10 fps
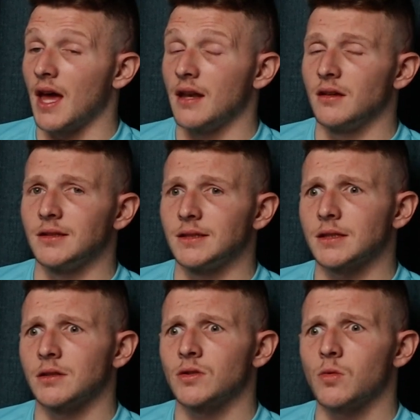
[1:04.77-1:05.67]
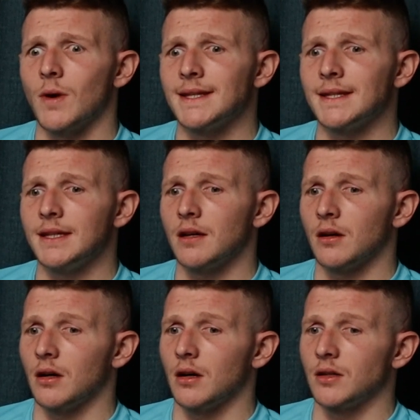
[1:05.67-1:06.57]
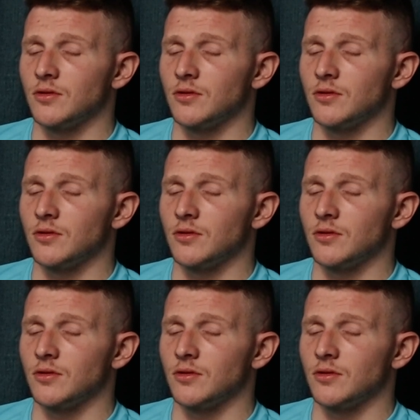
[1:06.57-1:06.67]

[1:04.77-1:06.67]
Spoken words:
then at 20 I